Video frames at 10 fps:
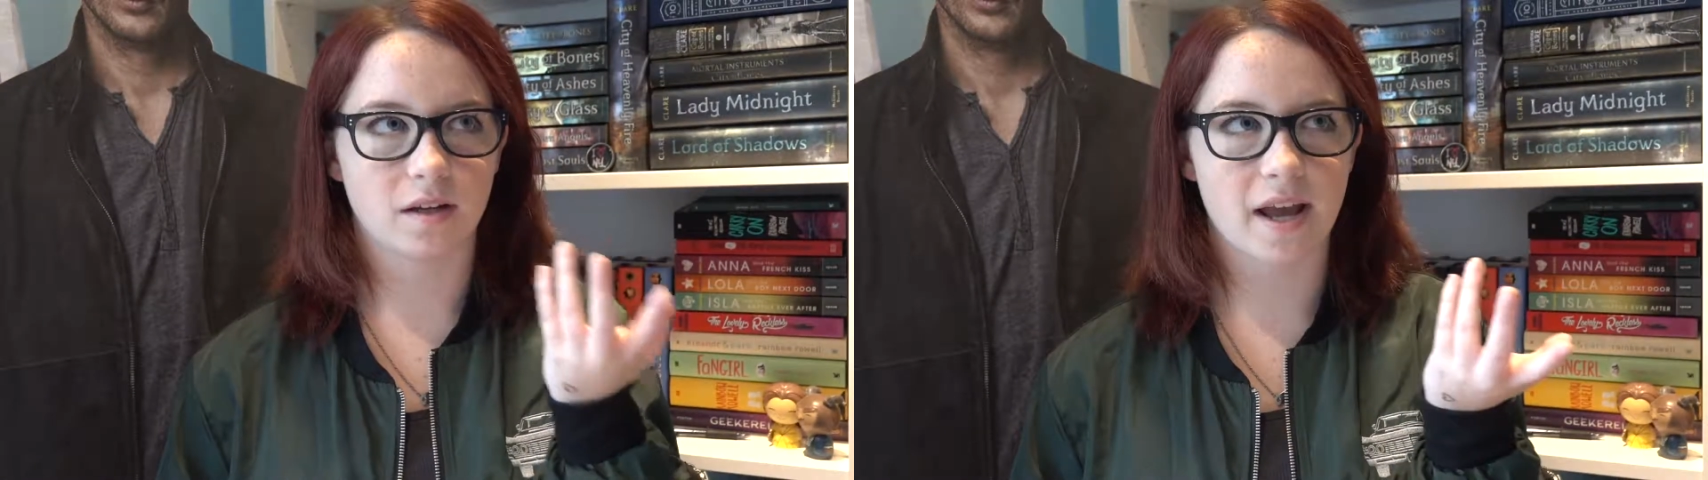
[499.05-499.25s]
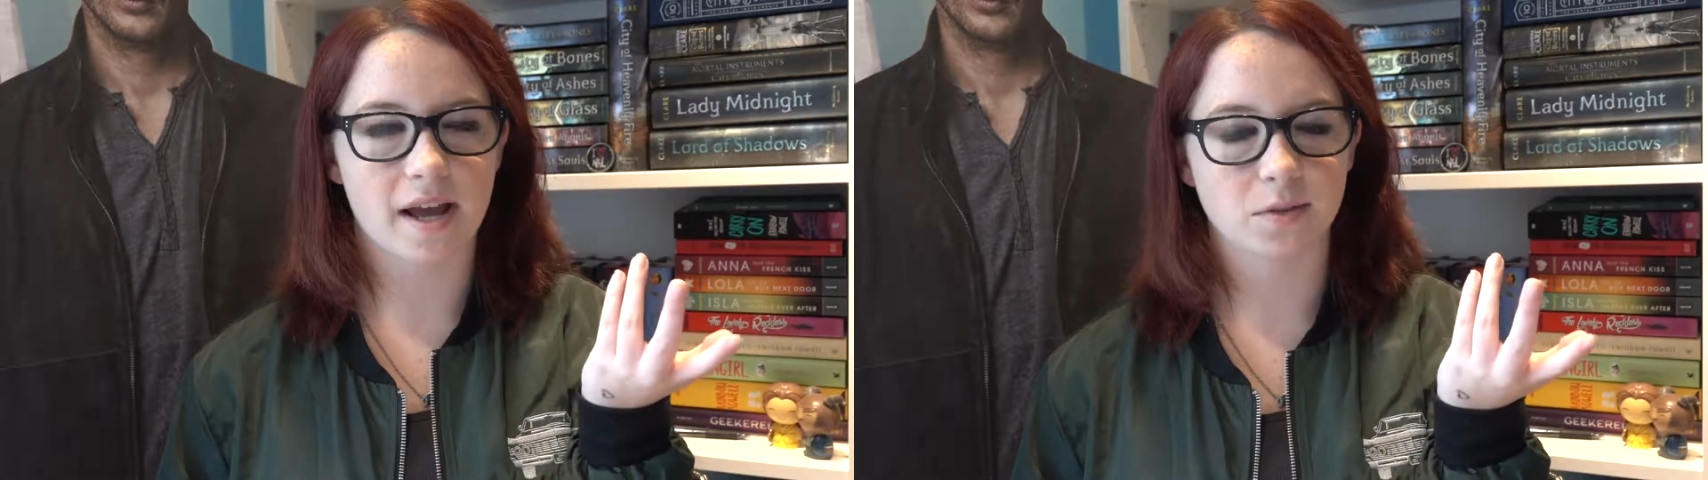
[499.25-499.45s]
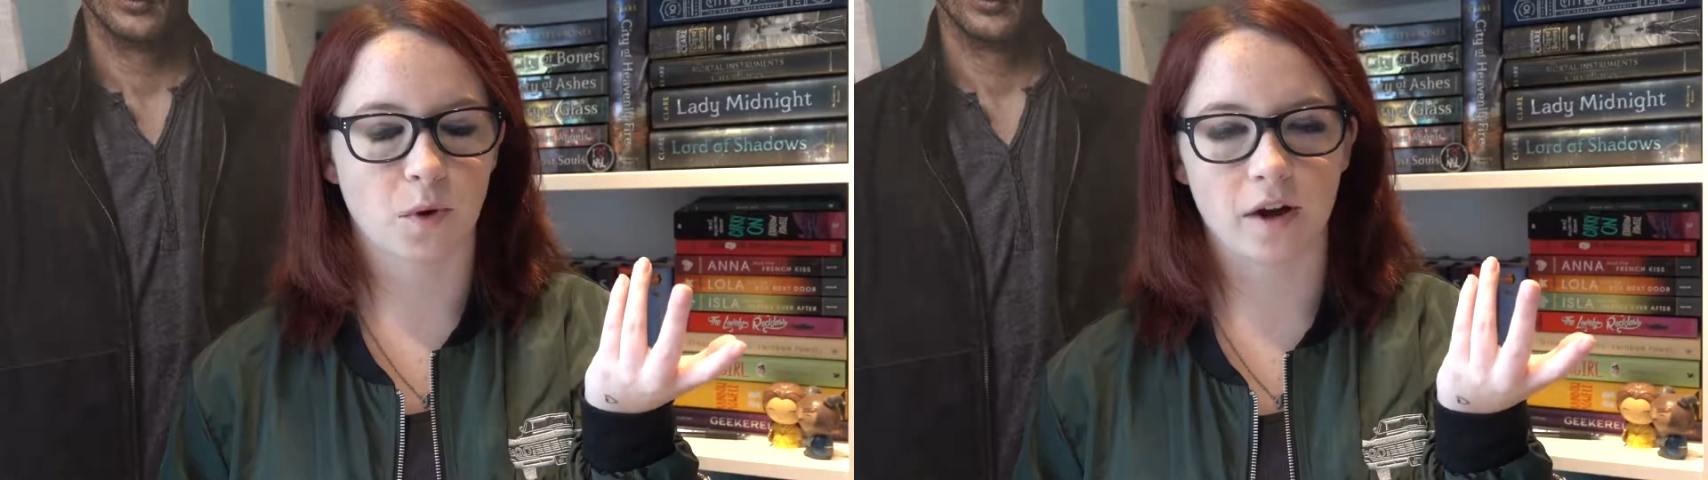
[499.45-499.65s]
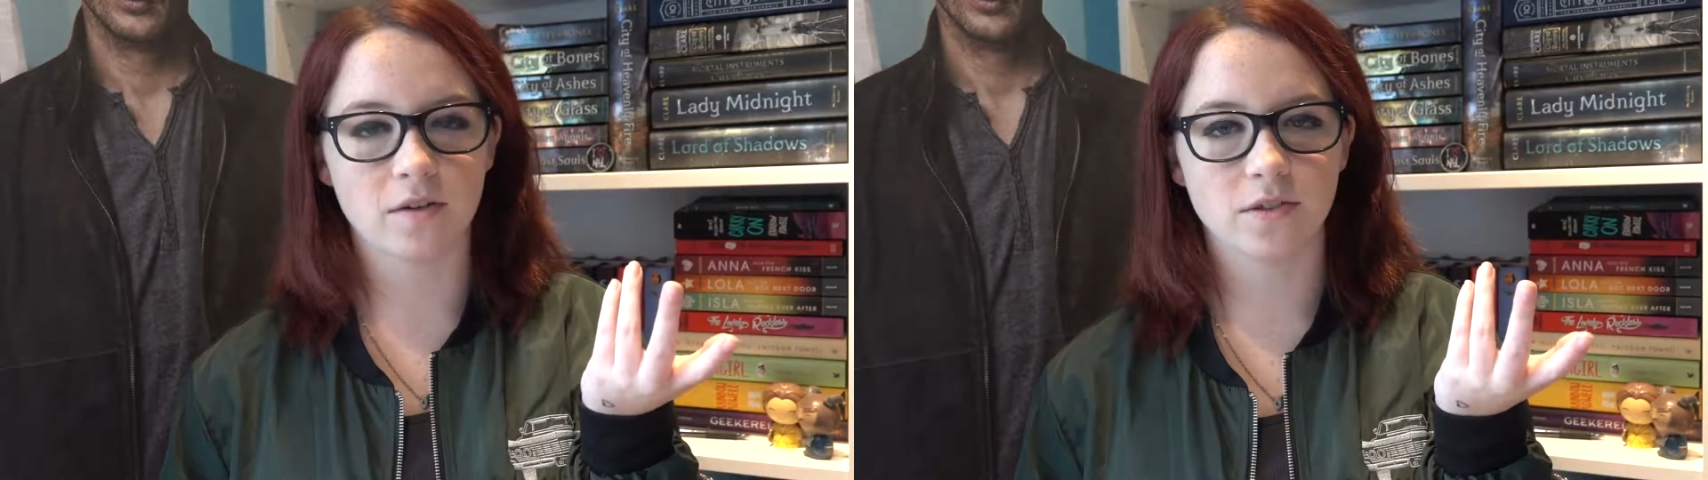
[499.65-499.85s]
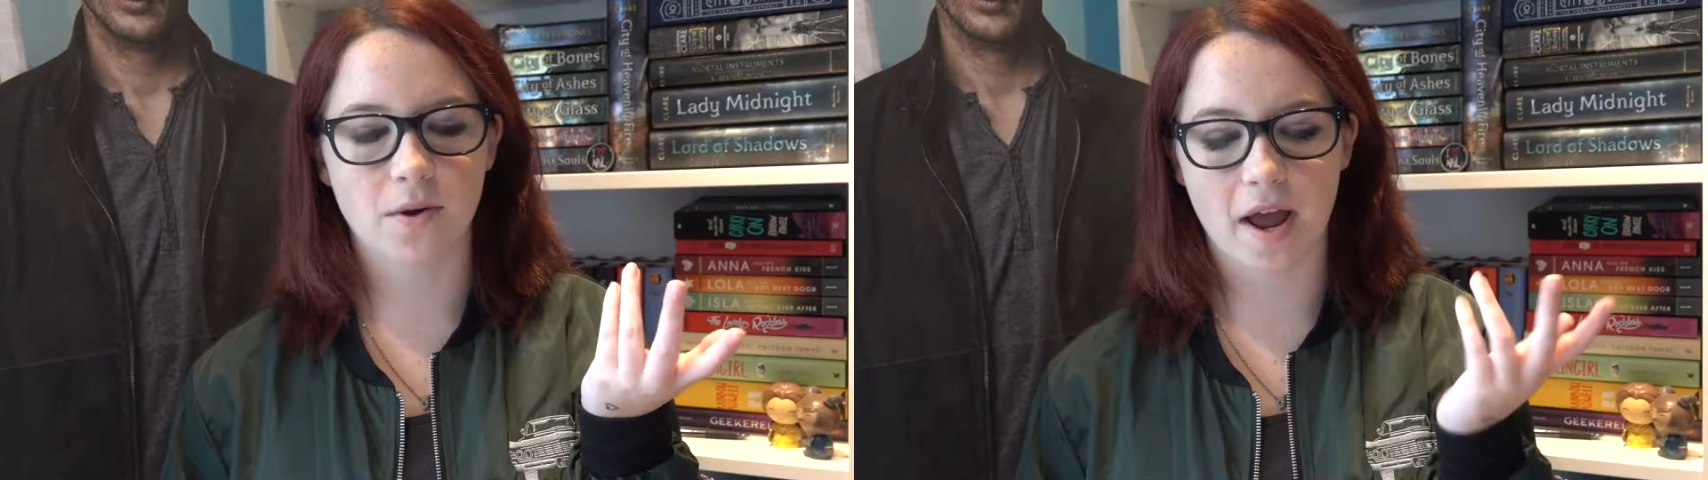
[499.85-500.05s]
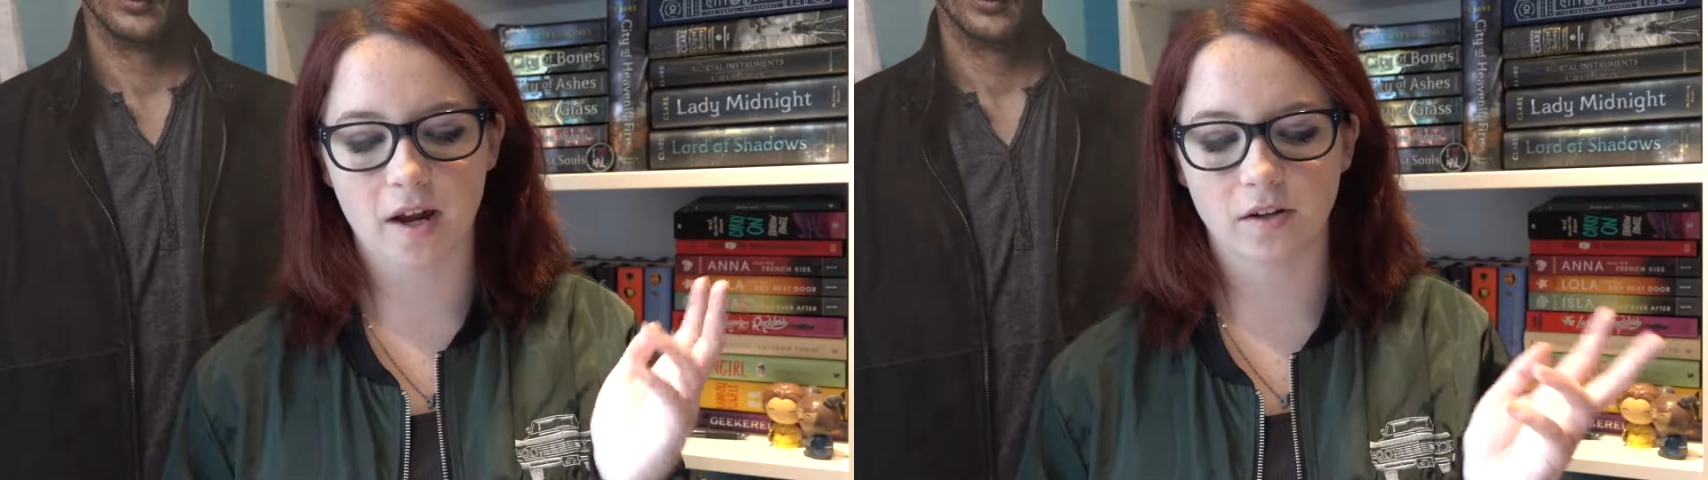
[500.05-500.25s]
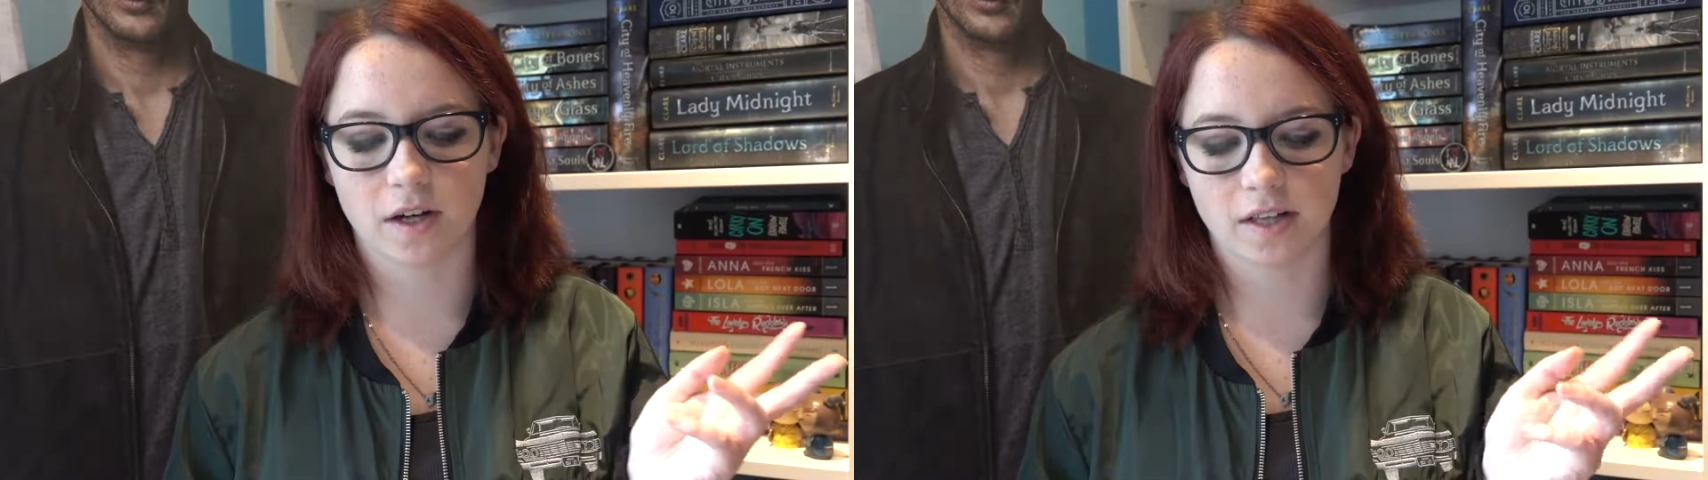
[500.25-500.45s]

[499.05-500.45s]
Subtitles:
Cass, why are you so angry?